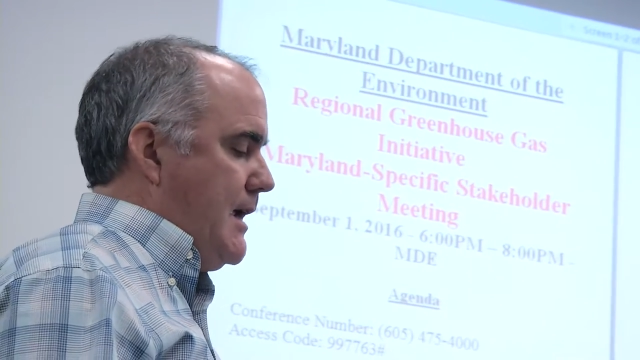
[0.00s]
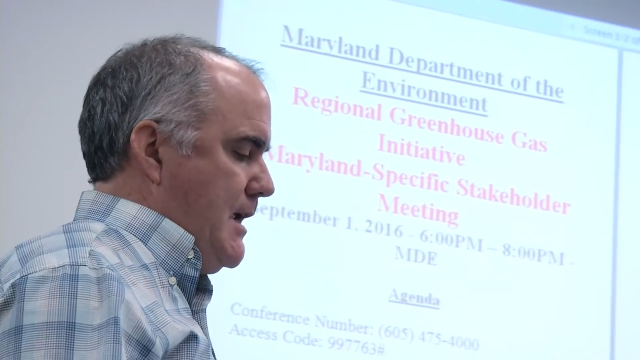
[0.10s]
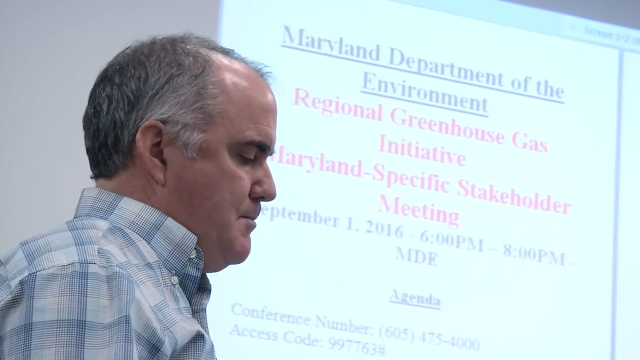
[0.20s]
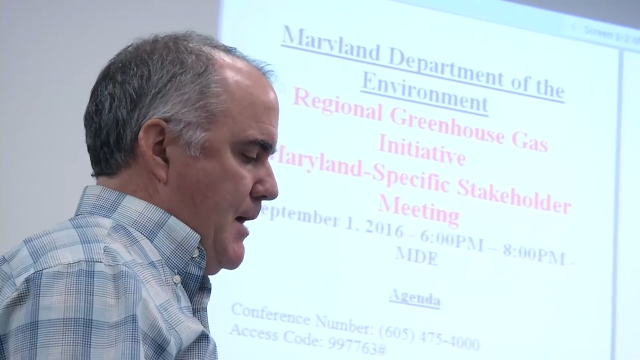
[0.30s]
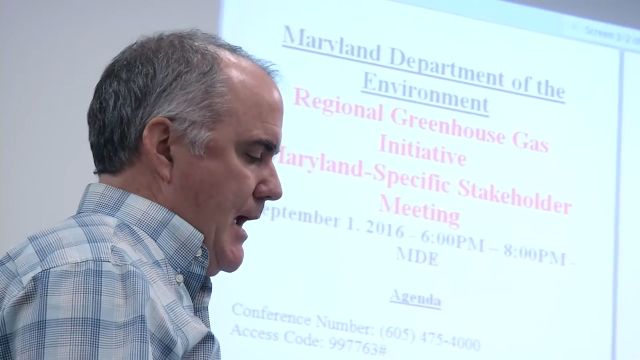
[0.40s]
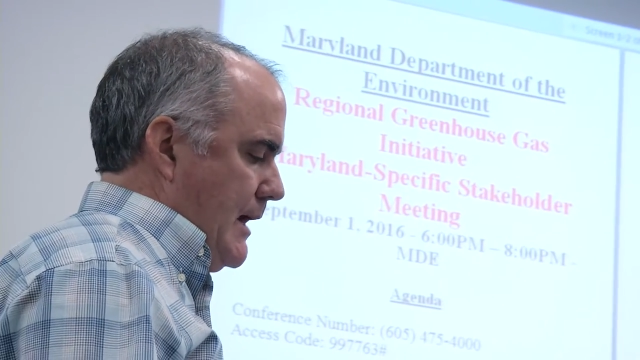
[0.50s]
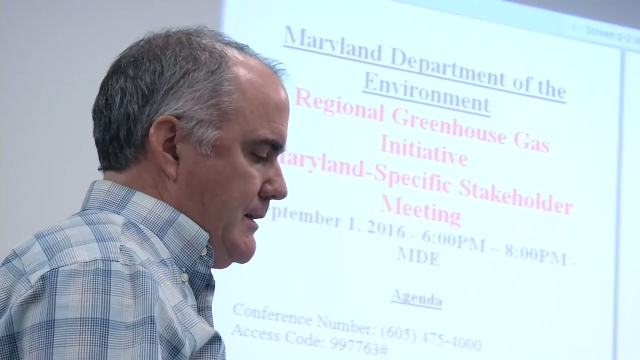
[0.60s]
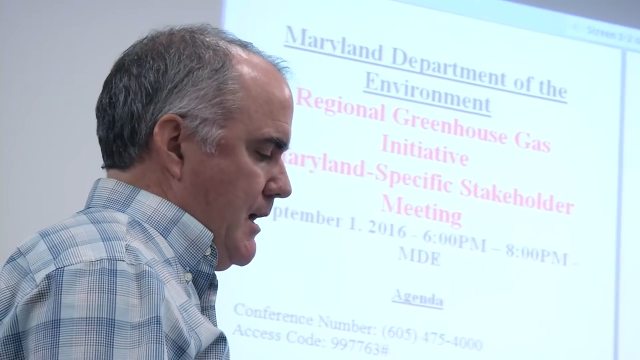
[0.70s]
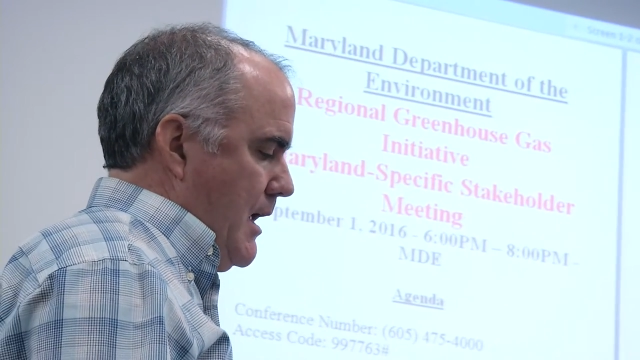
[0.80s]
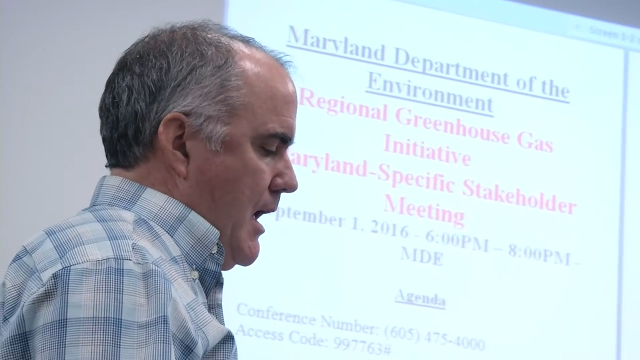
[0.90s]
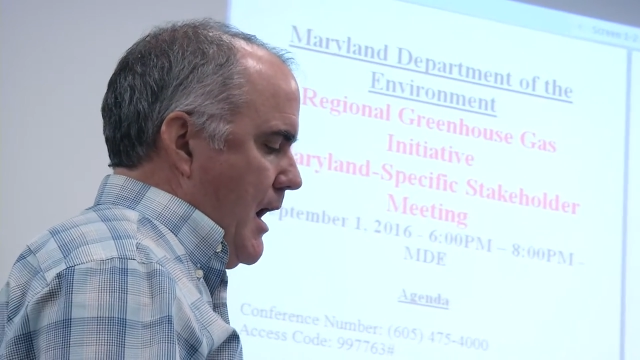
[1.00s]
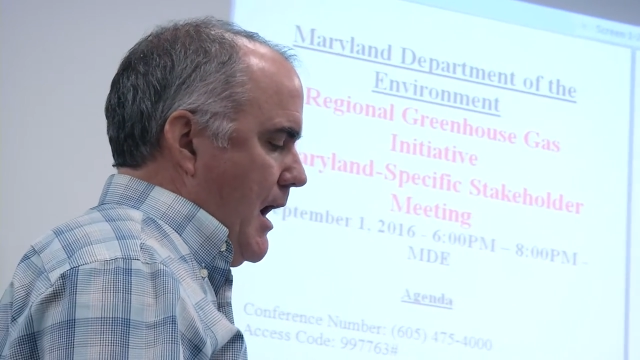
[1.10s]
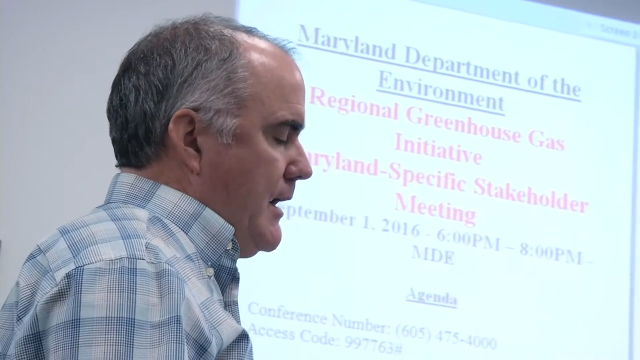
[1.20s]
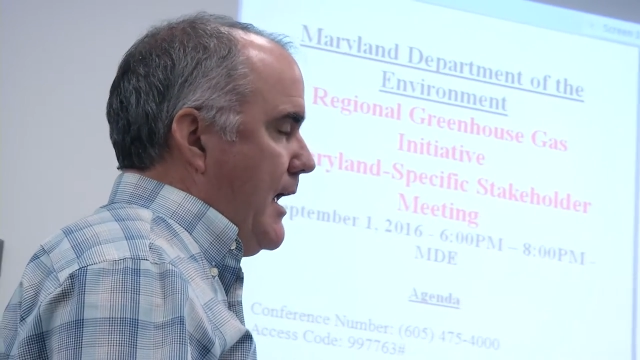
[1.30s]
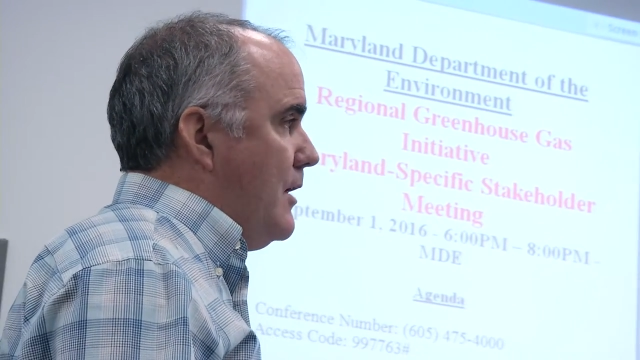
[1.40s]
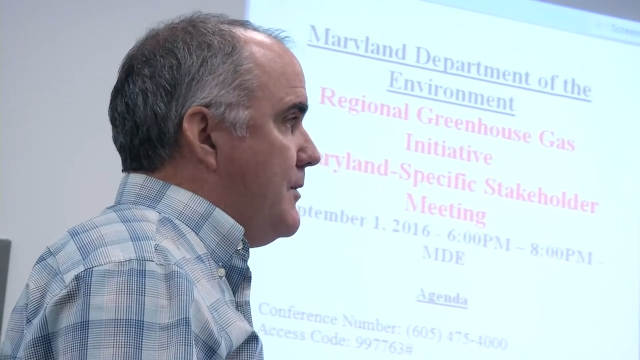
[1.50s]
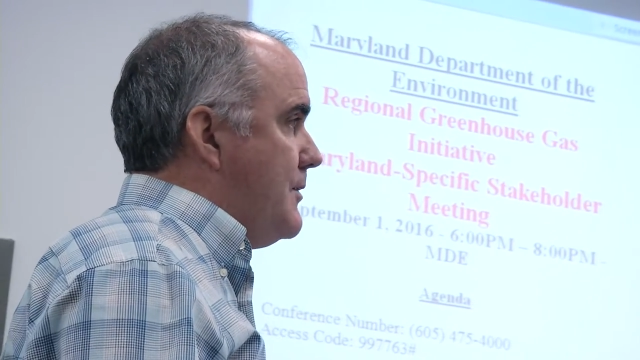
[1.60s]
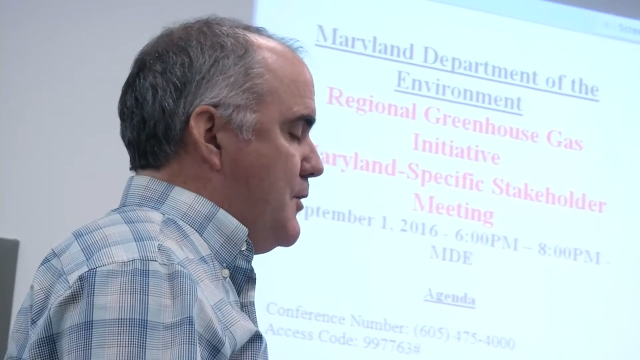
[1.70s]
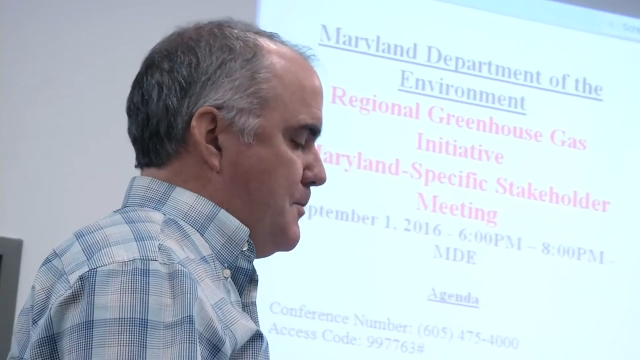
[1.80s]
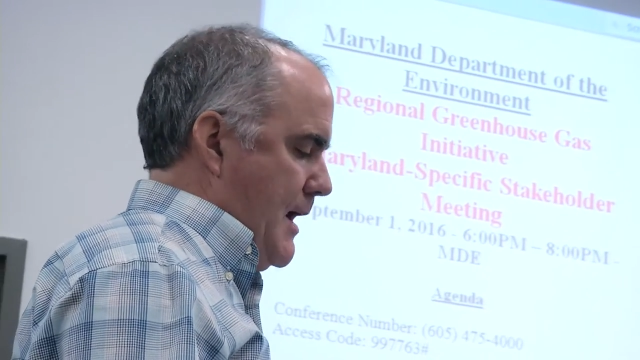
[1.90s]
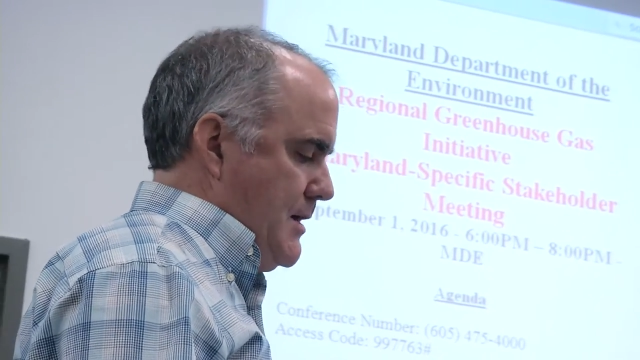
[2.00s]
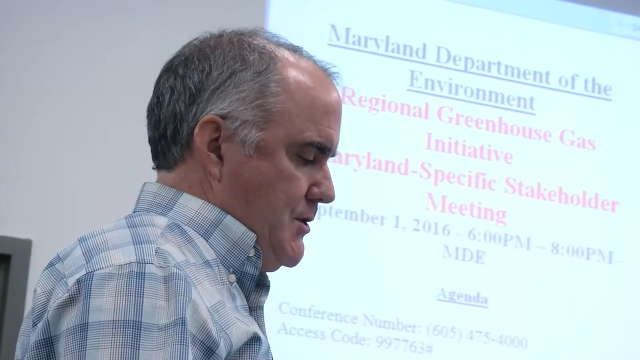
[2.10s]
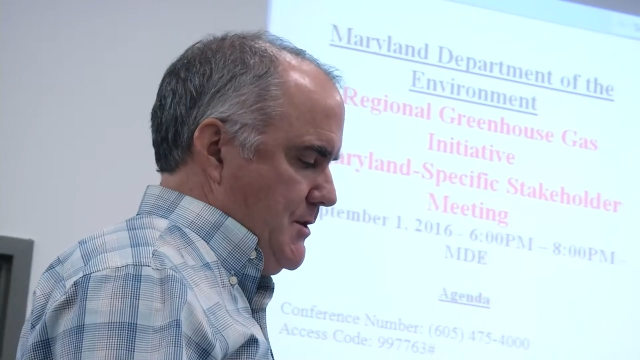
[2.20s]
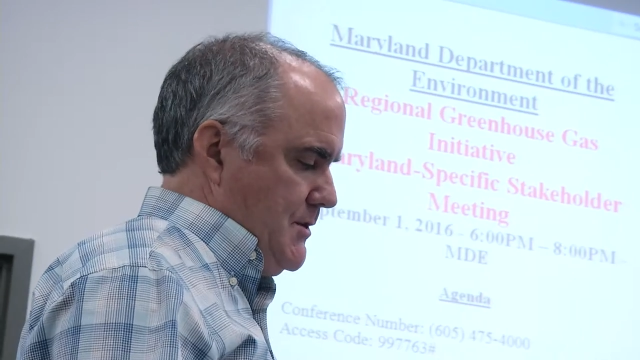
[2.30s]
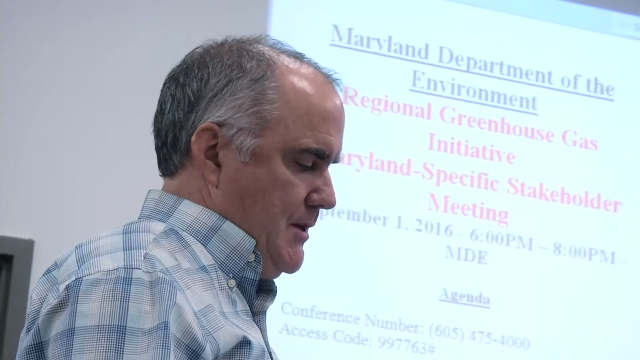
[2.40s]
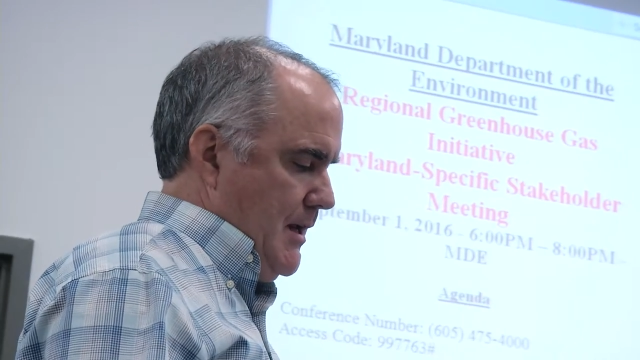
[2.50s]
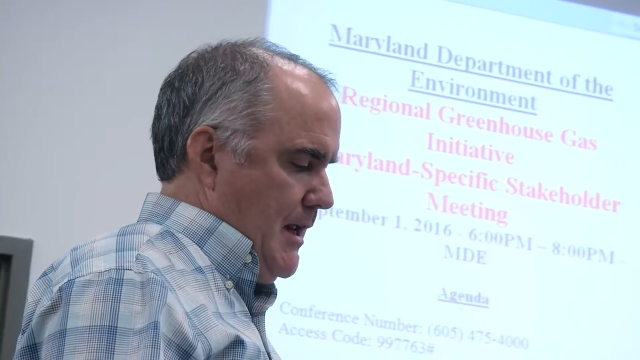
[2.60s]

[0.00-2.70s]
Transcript: impact on the health of their patients,